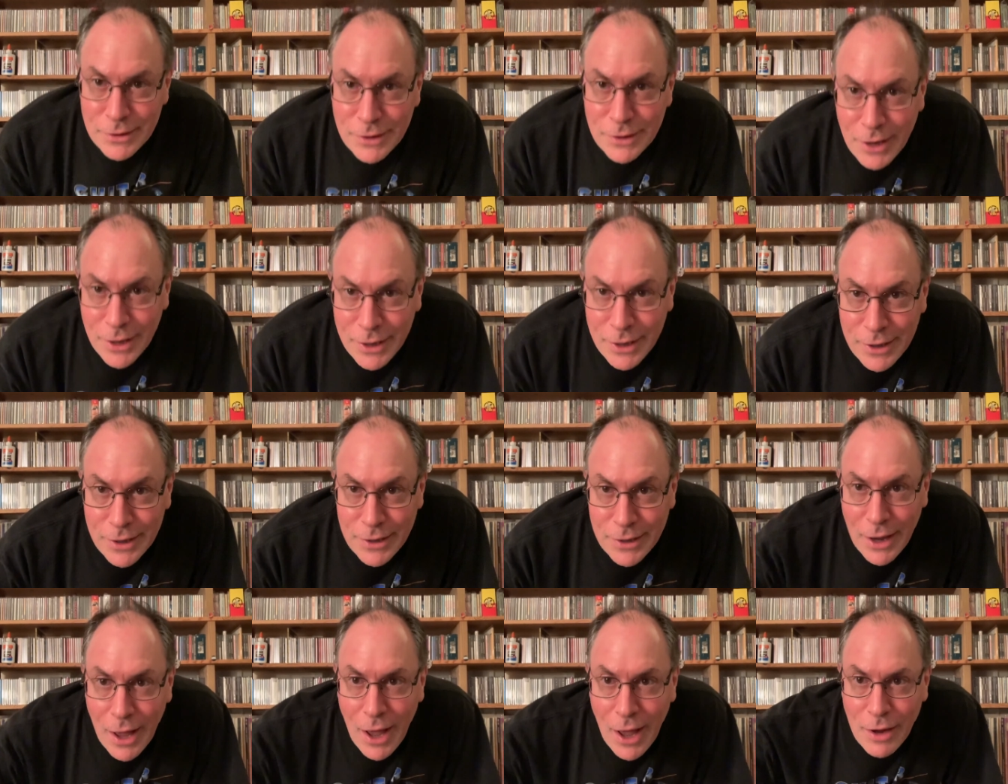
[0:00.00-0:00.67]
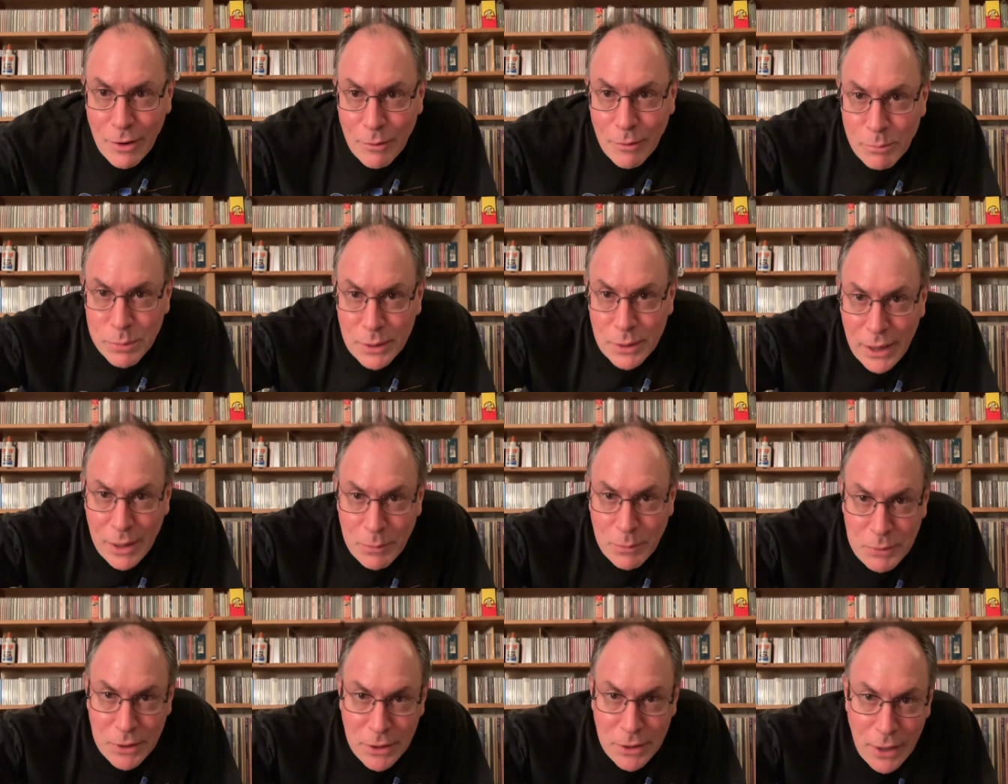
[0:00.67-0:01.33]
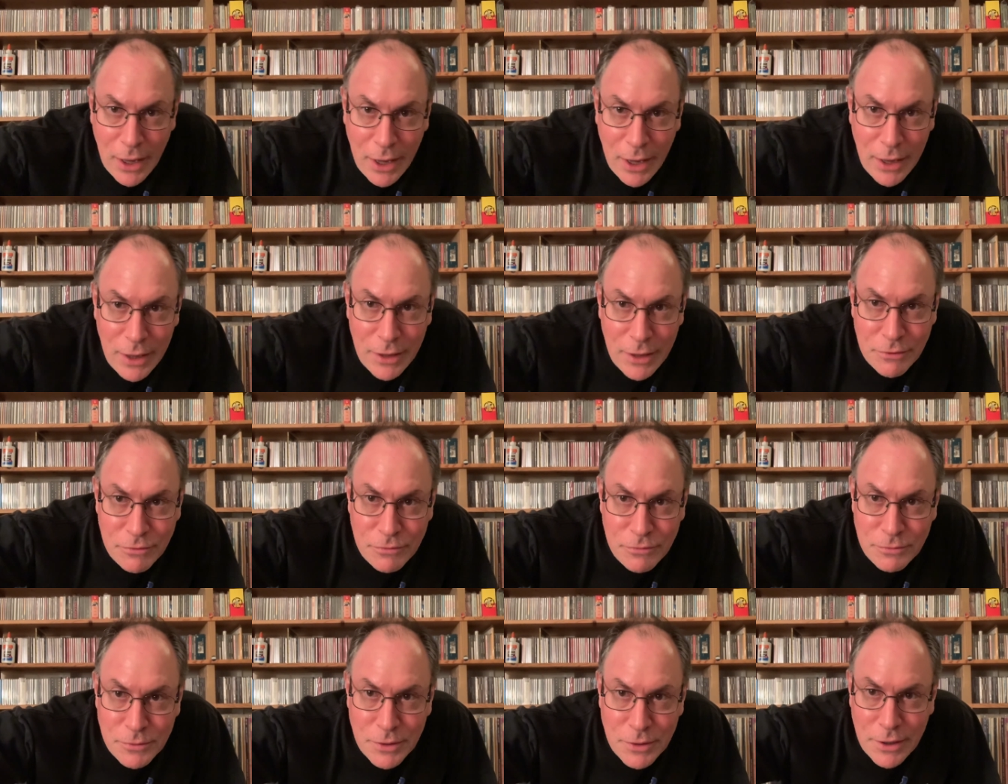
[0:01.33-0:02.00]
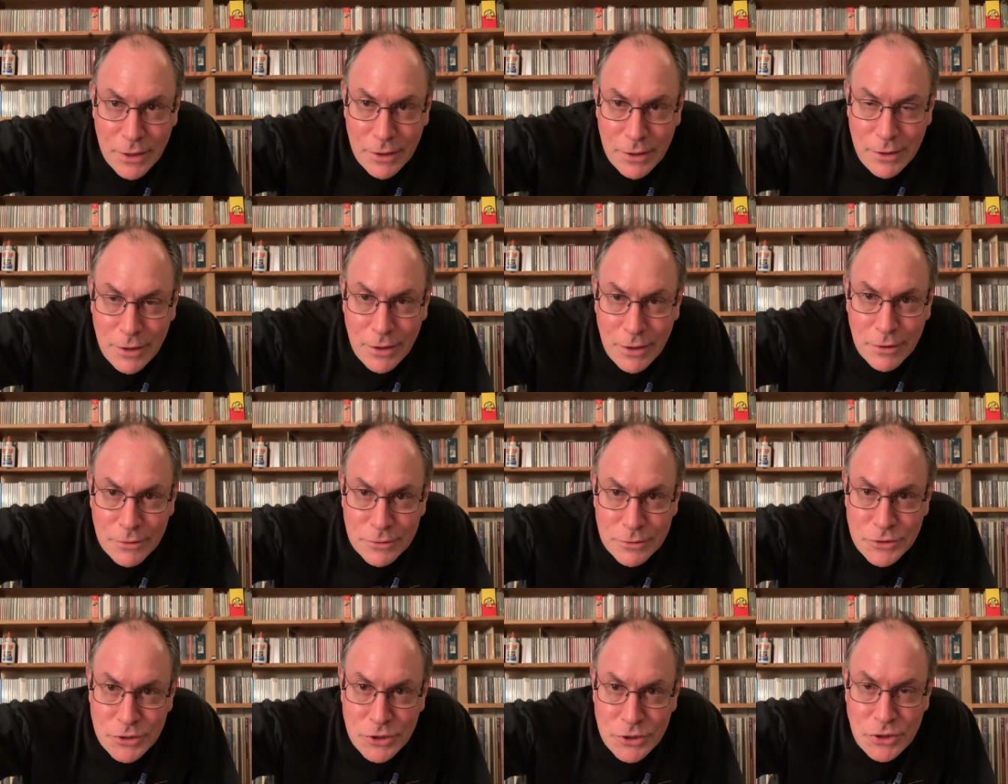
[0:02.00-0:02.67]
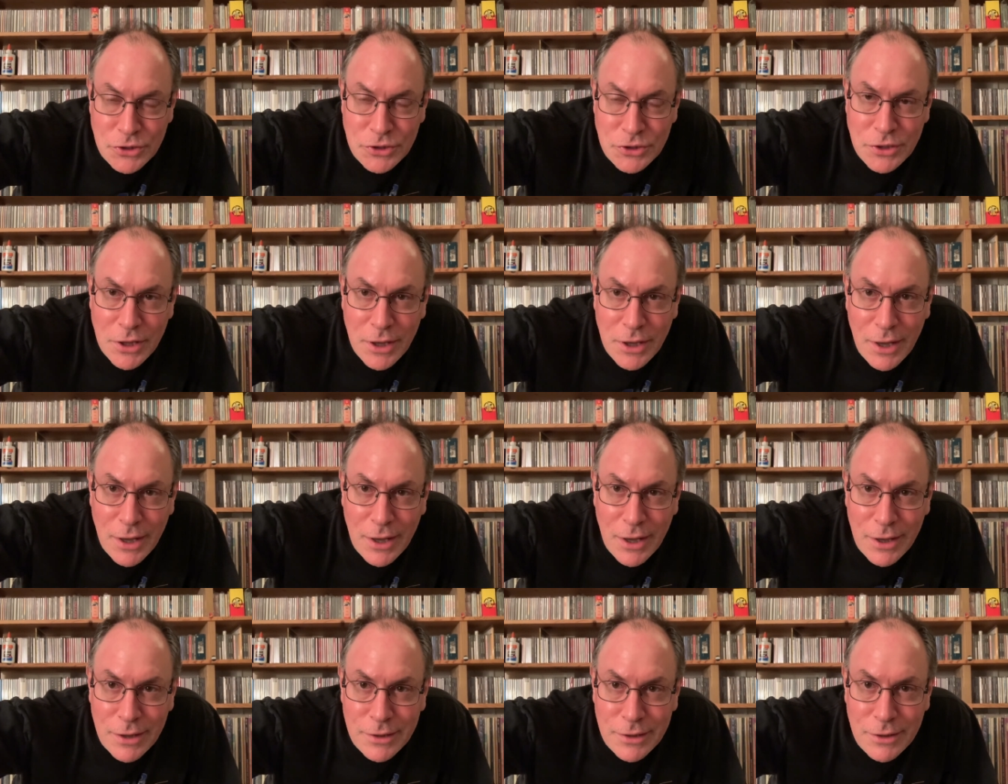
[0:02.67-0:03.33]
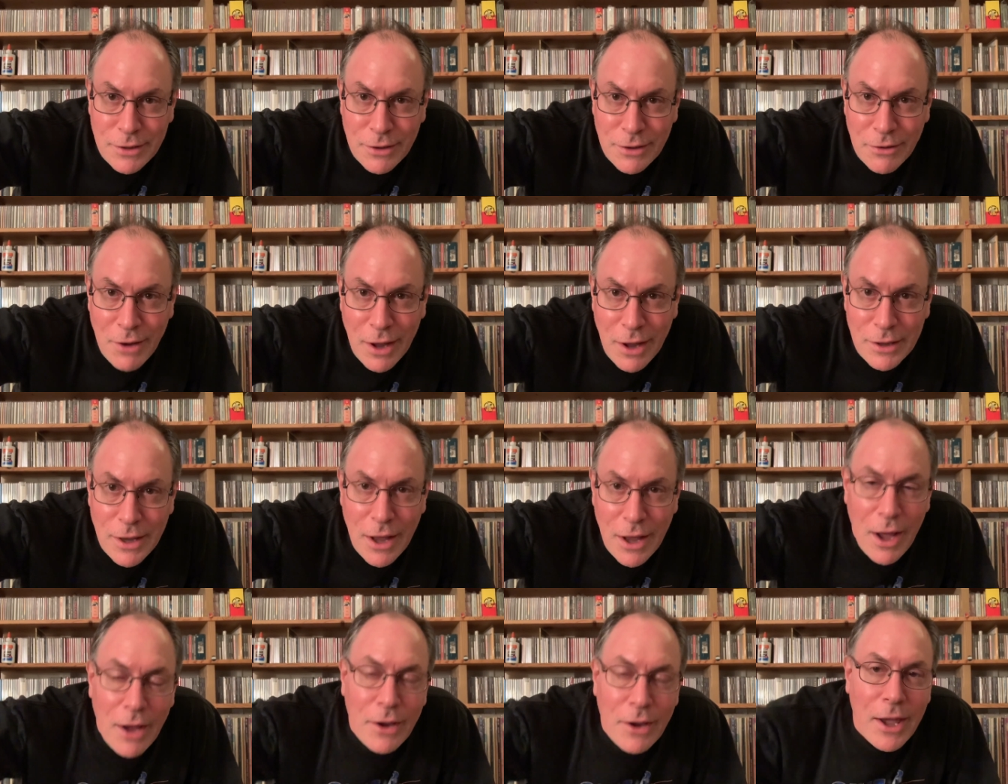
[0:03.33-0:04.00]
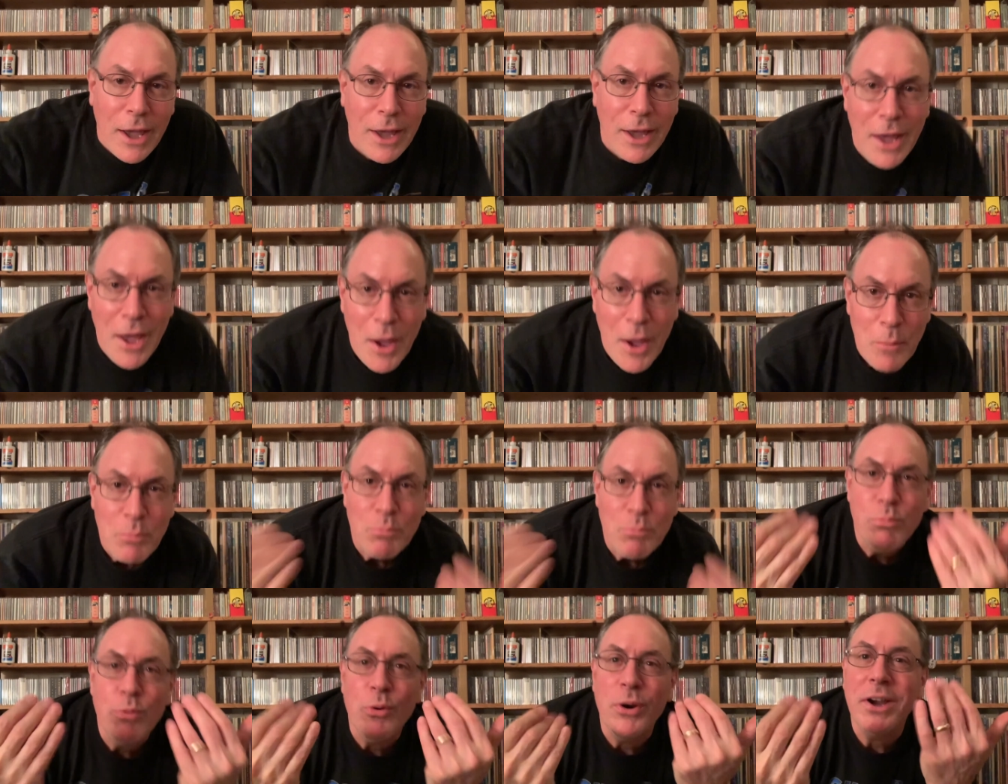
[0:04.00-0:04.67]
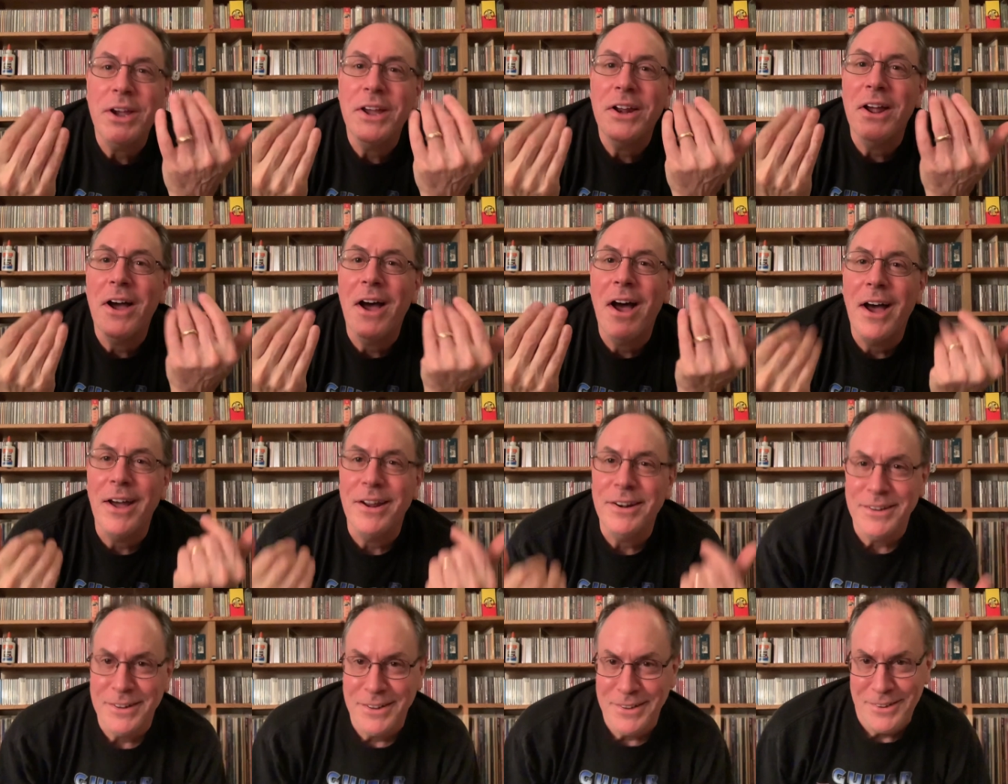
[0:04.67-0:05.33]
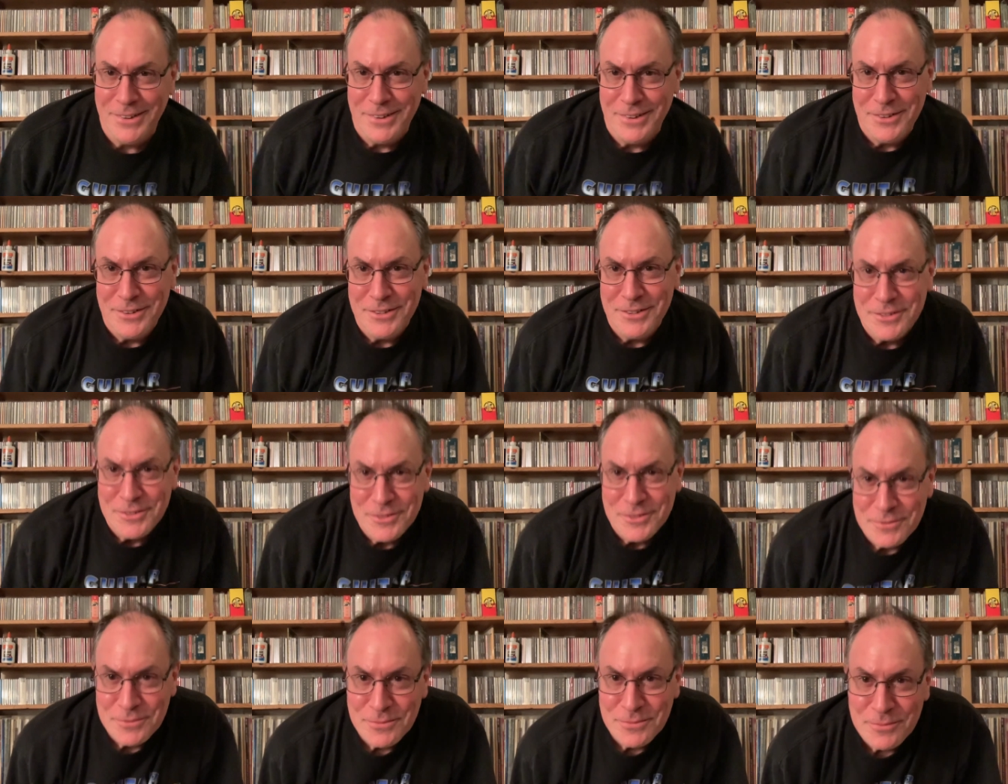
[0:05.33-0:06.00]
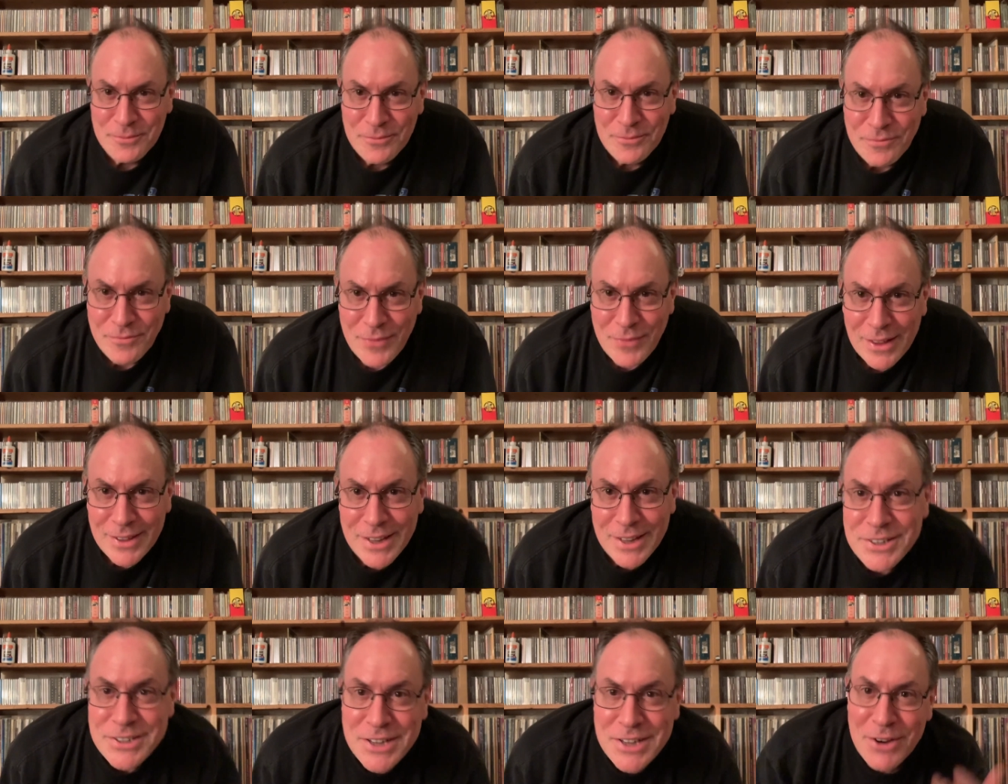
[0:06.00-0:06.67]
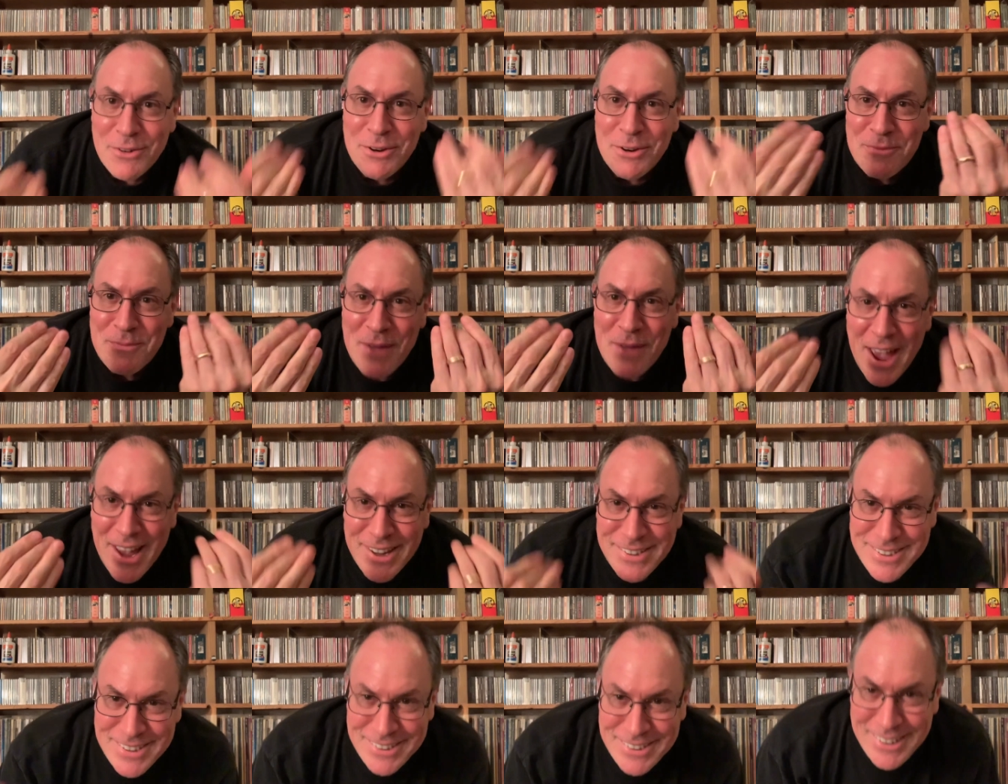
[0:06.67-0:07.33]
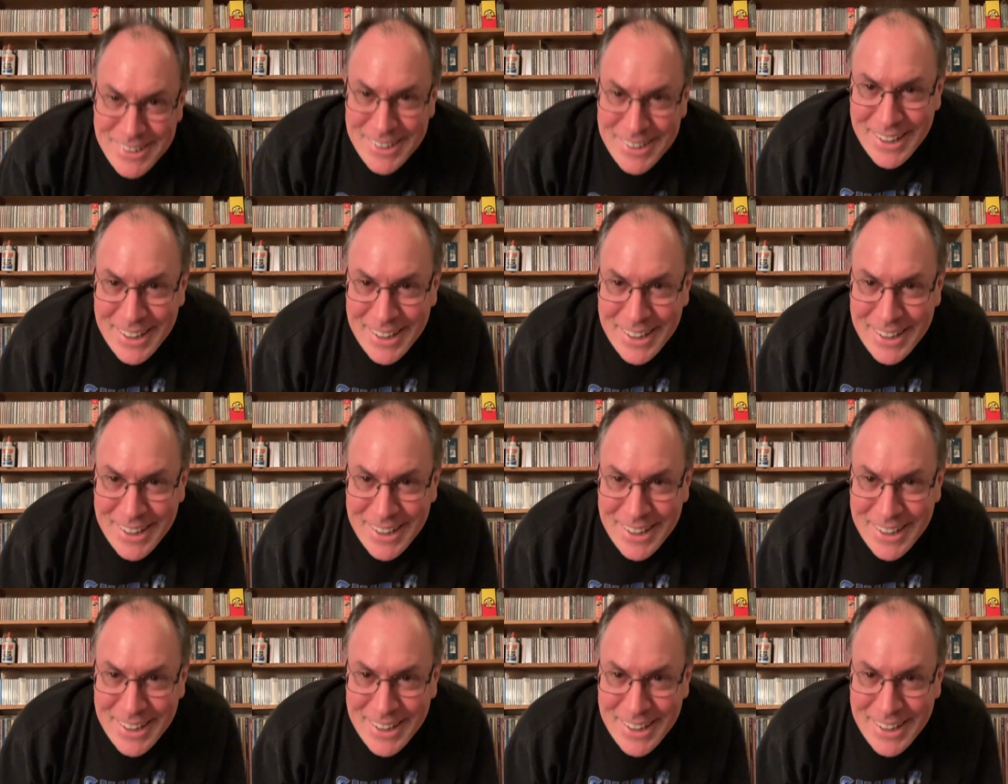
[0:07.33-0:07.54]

like it, I don't blame you. And if, just, okay, bring it on. Let's hear it, Mazzy.